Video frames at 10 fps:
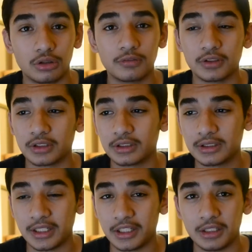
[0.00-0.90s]
over
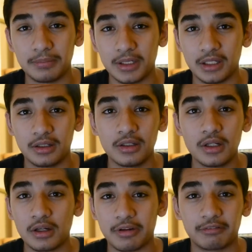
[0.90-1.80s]
ten eighty p.
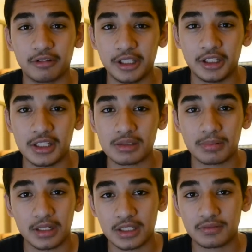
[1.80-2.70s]
We have Retina
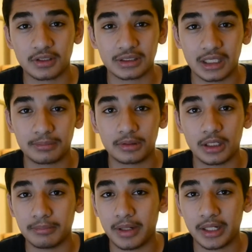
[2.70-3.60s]
displays, for example,
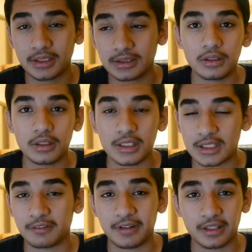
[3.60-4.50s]
on Macs and
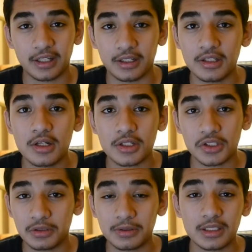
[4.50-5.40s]
stuff like that. So
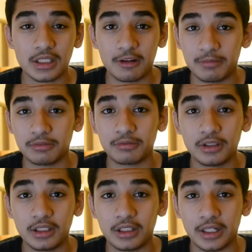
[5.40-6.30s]
the displays have been
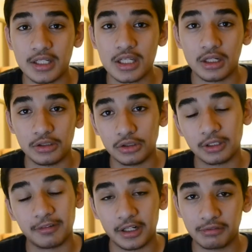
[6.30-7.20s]
really nice, and you can
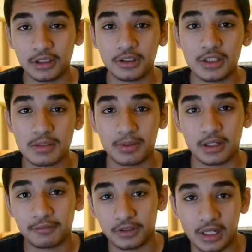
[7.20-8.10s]
find a really good display
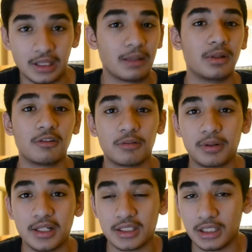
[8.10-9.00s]
for not that big of a
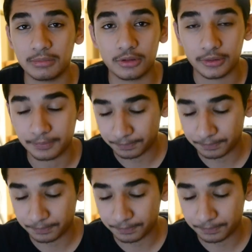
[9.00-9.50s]
price anymore.